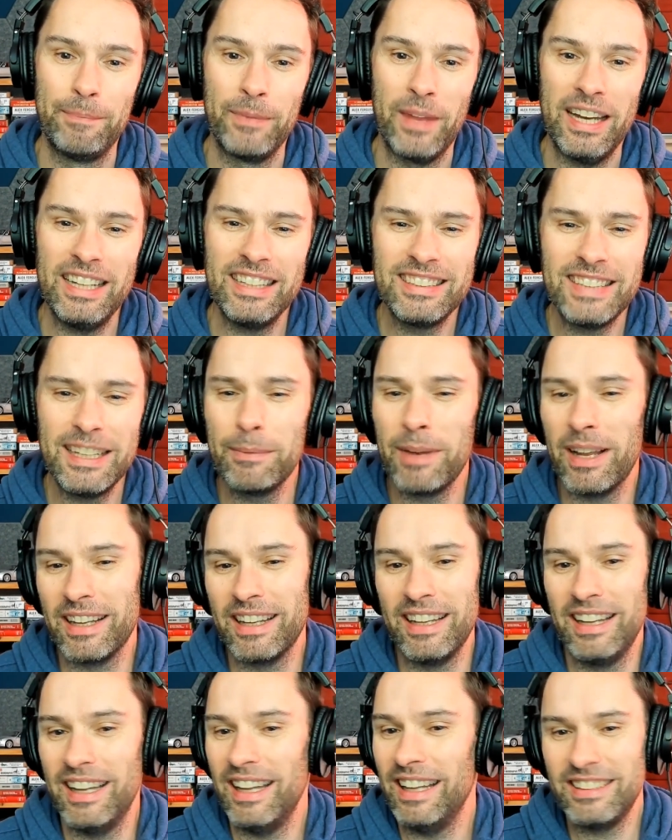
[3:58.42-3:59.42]

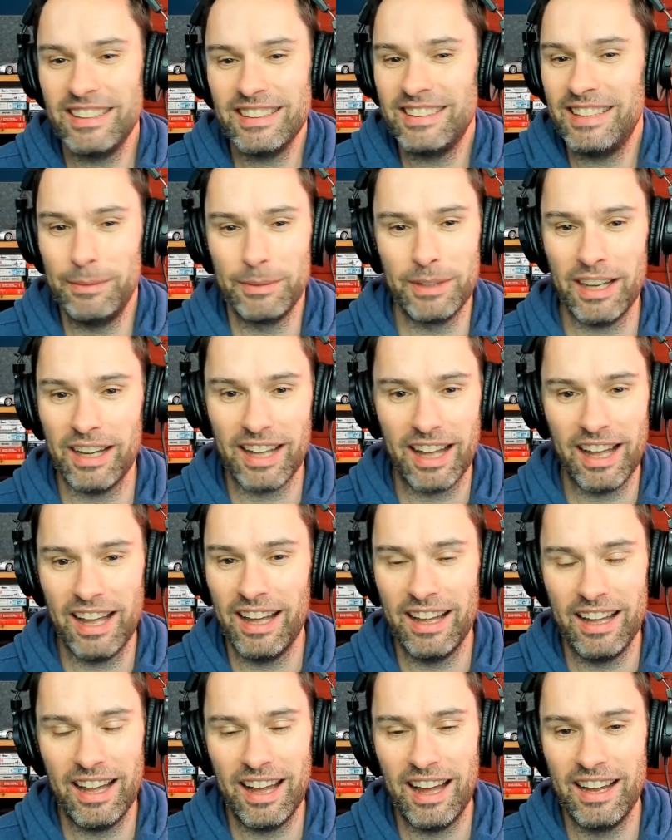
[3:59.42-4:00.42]
It just seems like
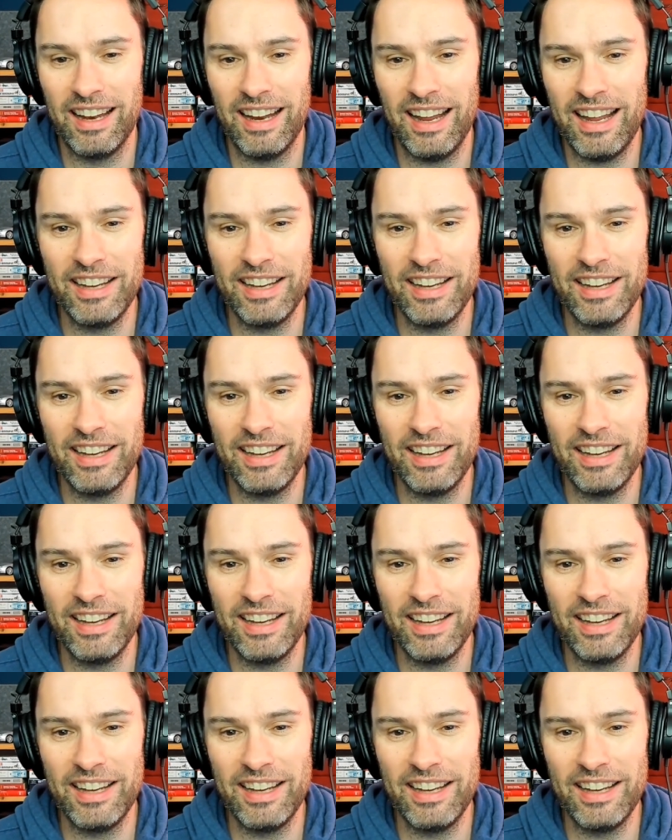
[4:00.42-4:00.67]
an